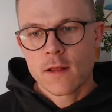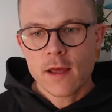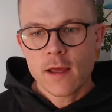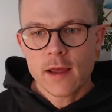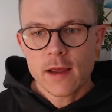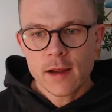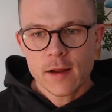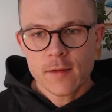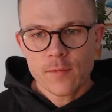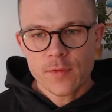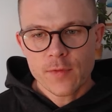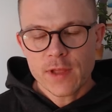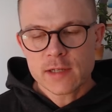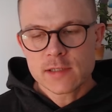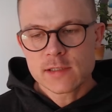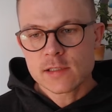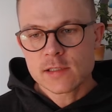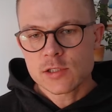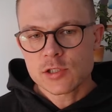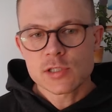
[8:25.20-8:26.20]
And
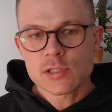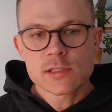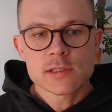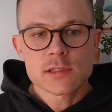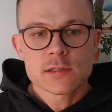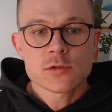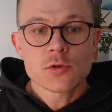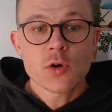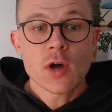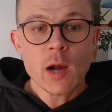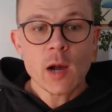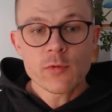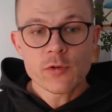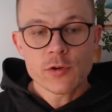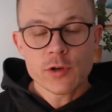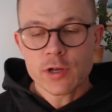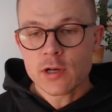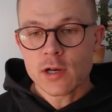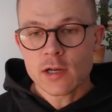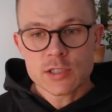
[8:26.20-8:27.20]
that's just so
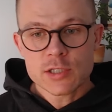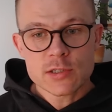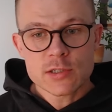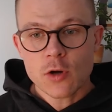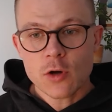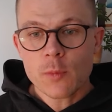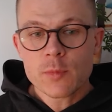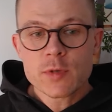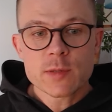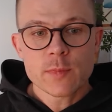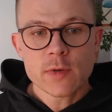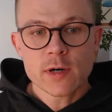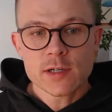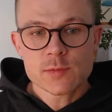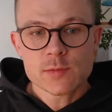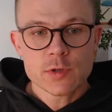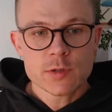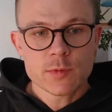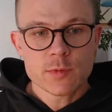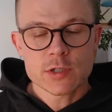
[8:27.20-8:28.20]
helpful. You can just
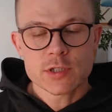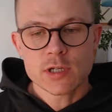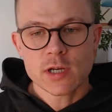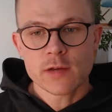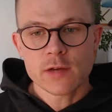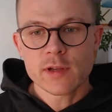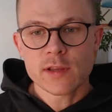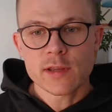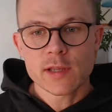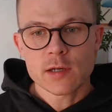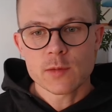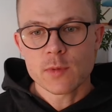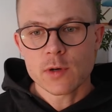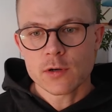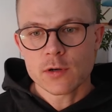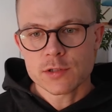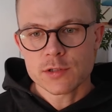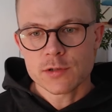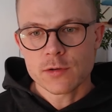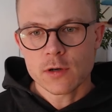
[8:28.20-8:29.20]
optimize pretty much everything
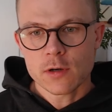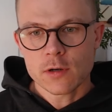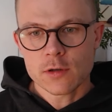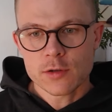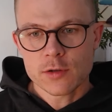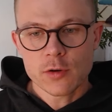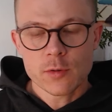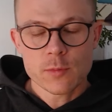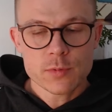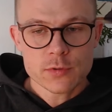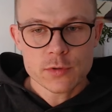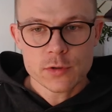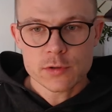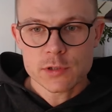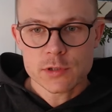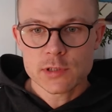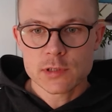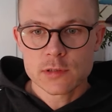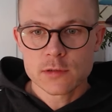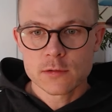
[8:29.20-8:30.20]
about your
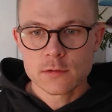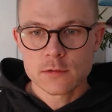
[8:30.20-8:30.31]
approach.